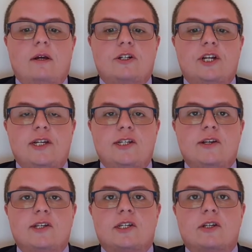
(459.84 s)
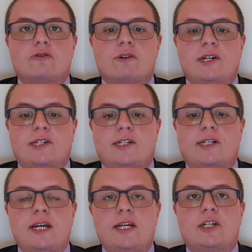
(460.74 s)
Jesus tries to
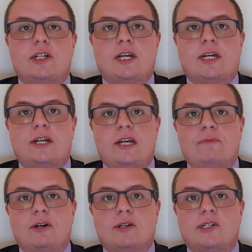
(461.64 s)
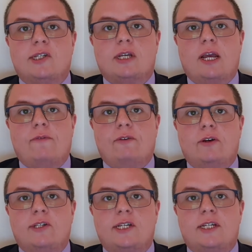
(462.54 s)
teach Nicodemus in
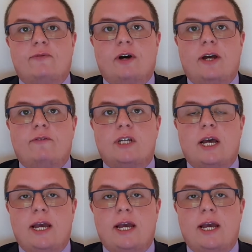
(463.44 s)
verses five to